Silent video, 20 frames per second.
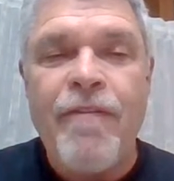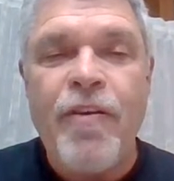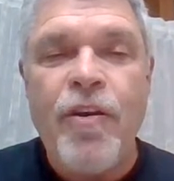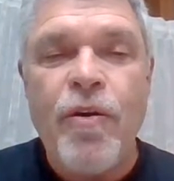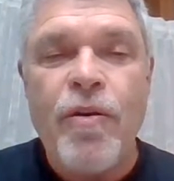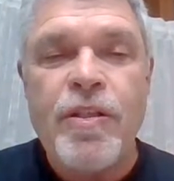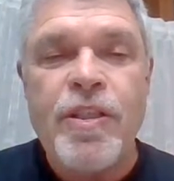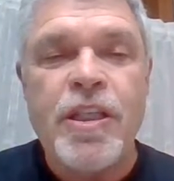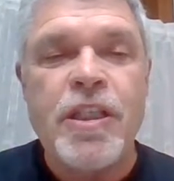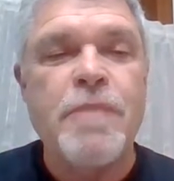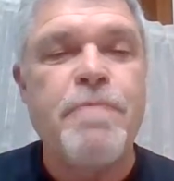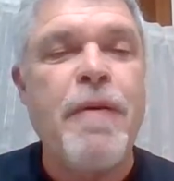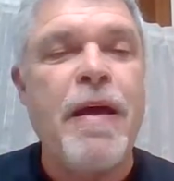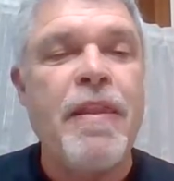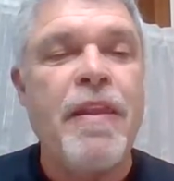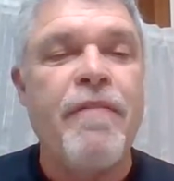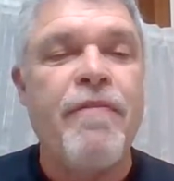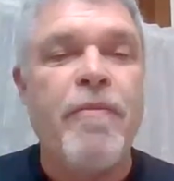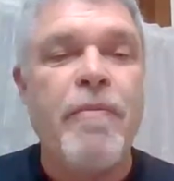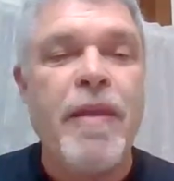that if you're
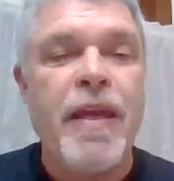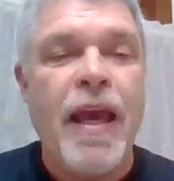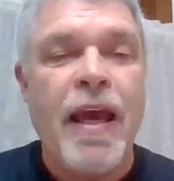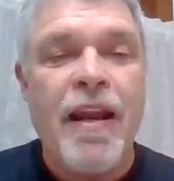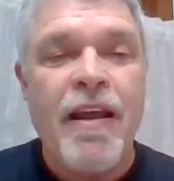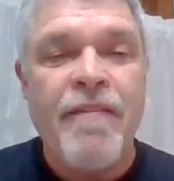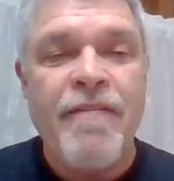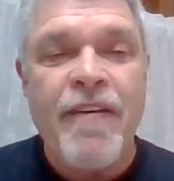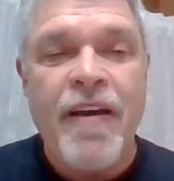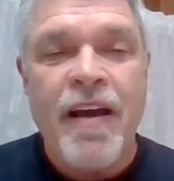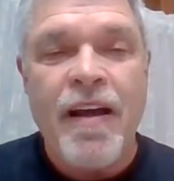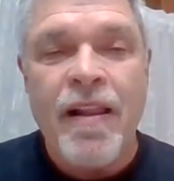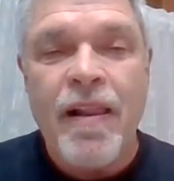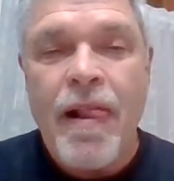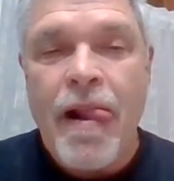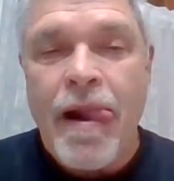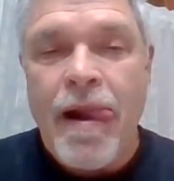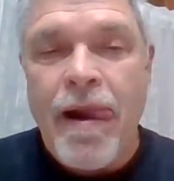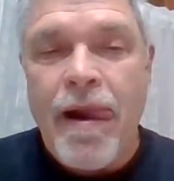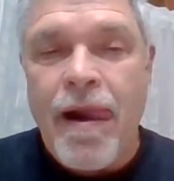suspended from the
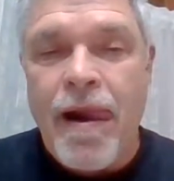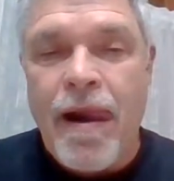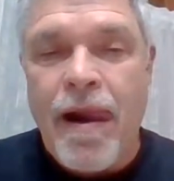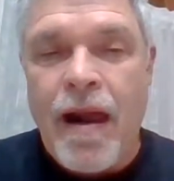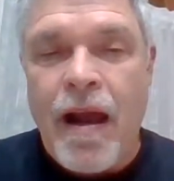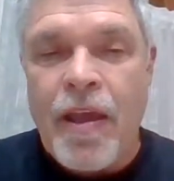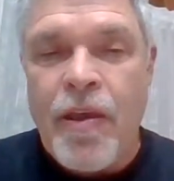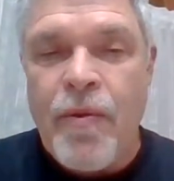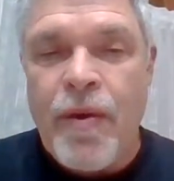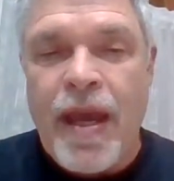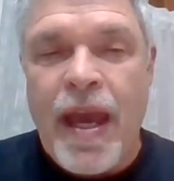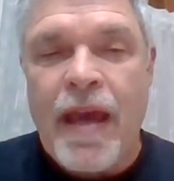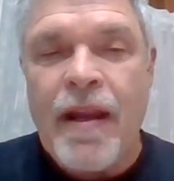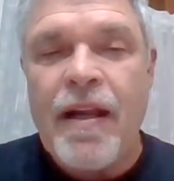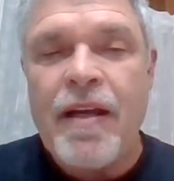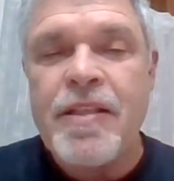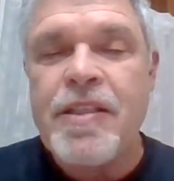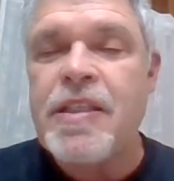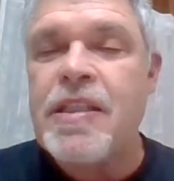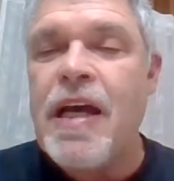NFL, you
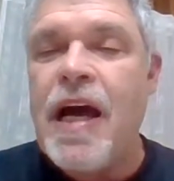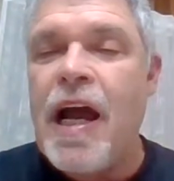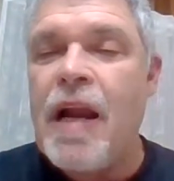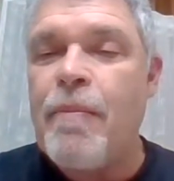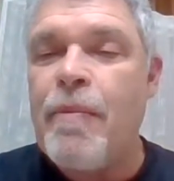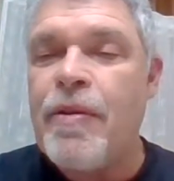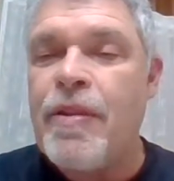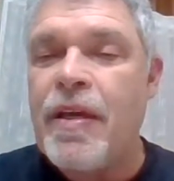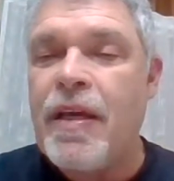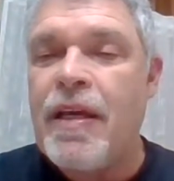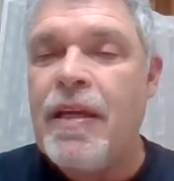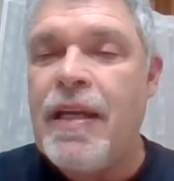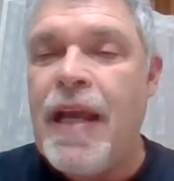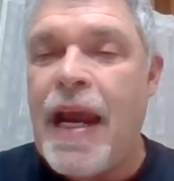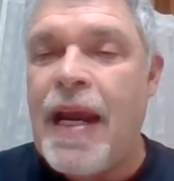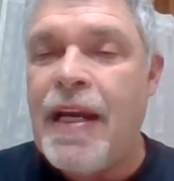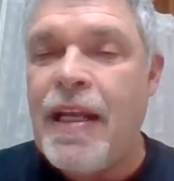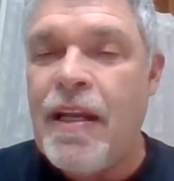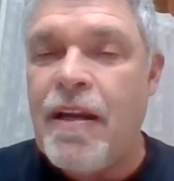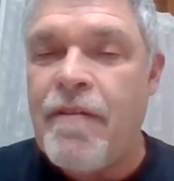cannot sign with the
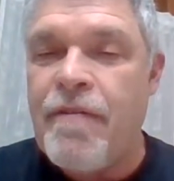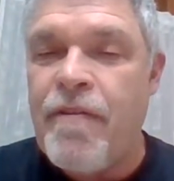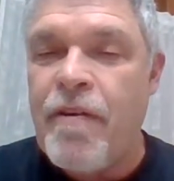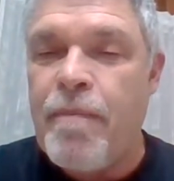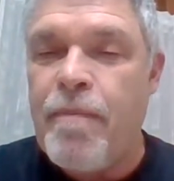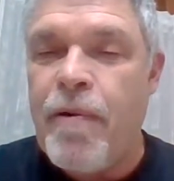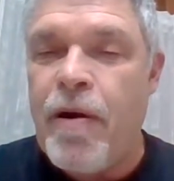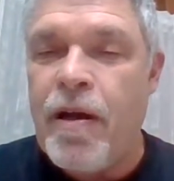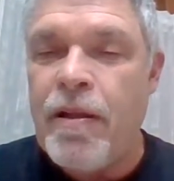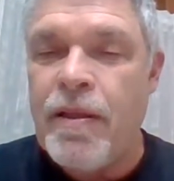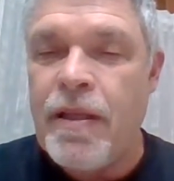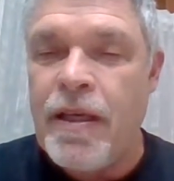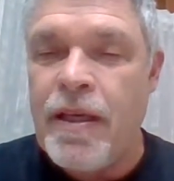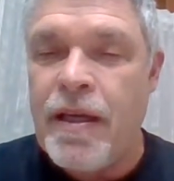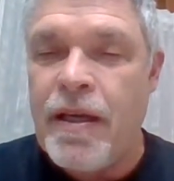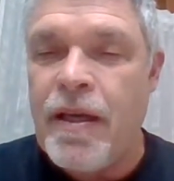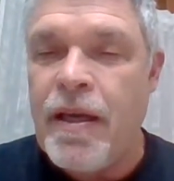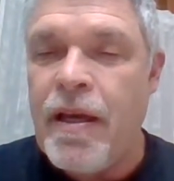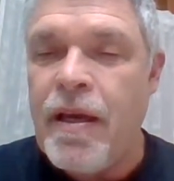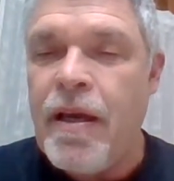Canadian Football
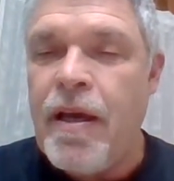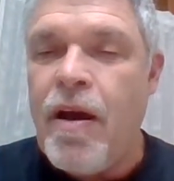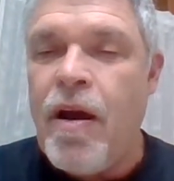League.